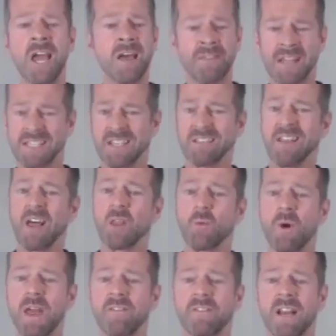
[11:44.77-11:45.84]
That's another
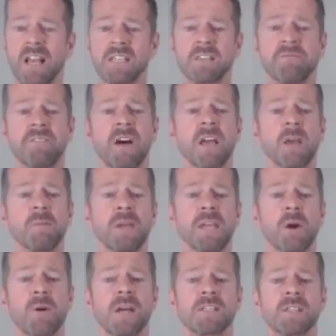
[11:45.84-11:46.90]
way of classifying
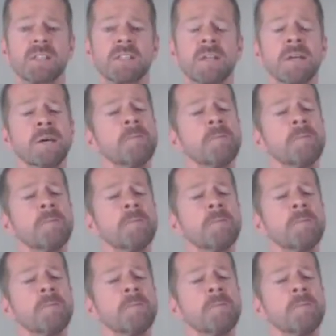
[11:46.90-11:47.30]
amino acids.